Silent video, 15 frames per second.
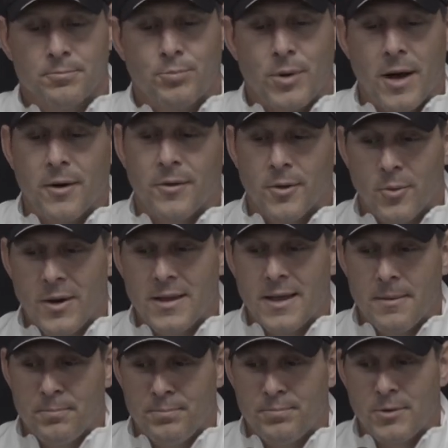proud of the
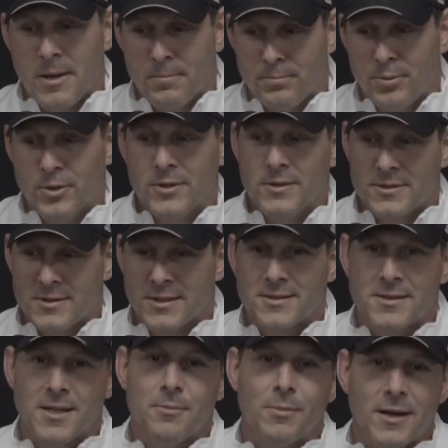way they put
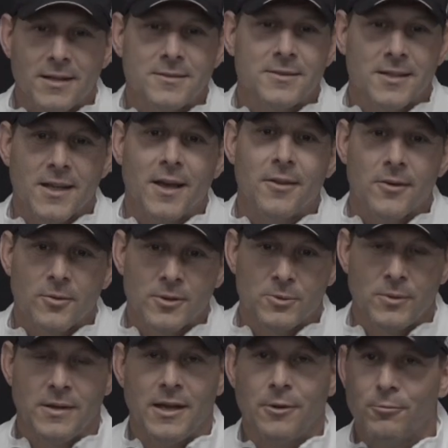60 minutes together, which
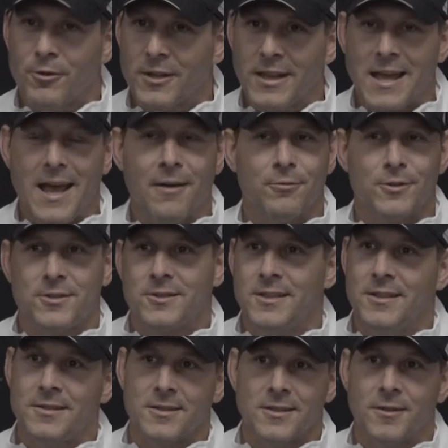we didn't really ever
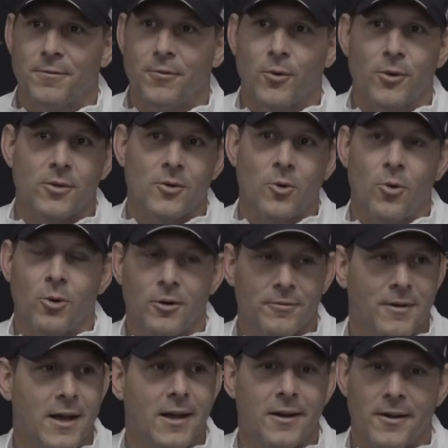see to the fourth quarter
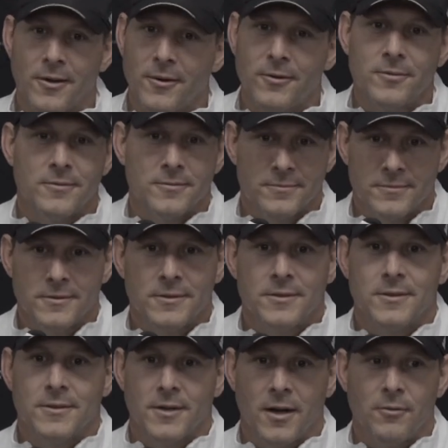of Idaho,
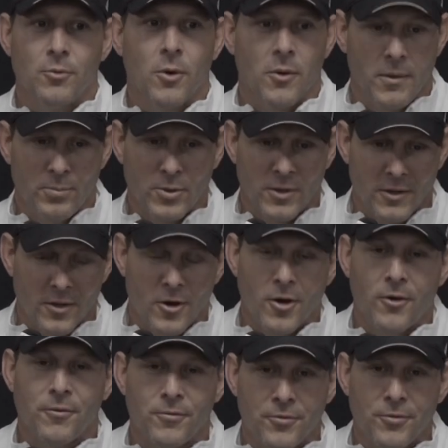of where we put
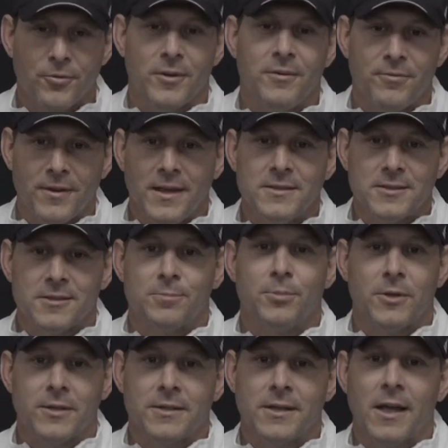all three phases,
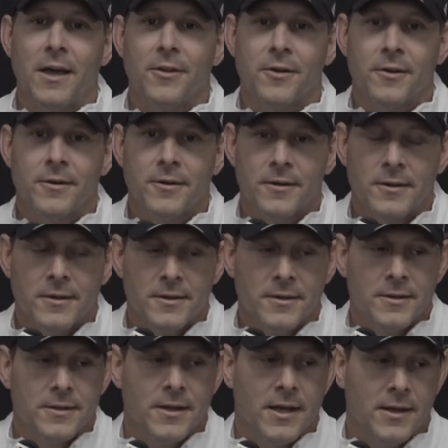put it together.
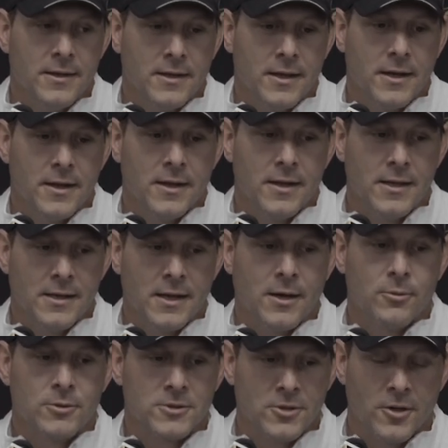And
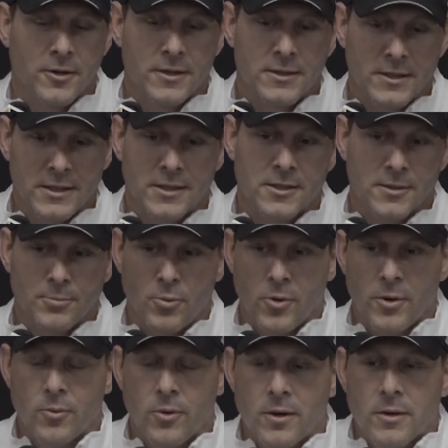now we're starting to get to the
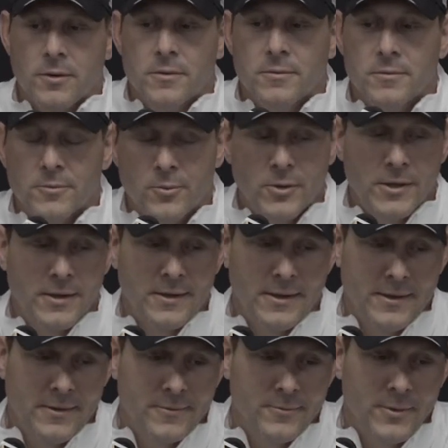point
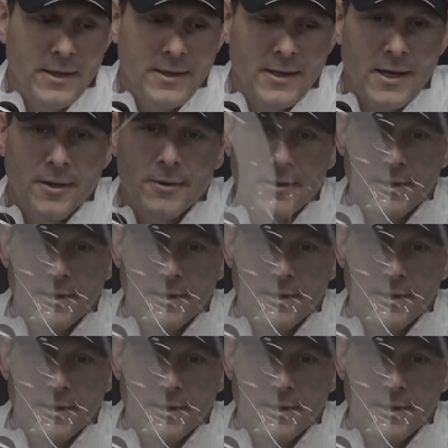where we can count